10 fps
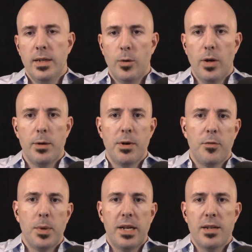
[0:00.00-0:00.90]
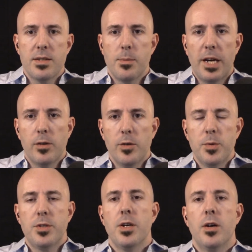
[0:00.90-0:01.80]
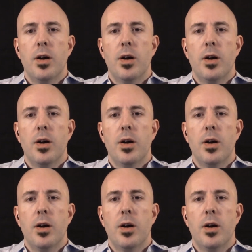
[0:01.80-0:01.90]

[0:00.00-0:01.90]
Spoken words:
Welcome, everybody. It is the Michael Newman Show.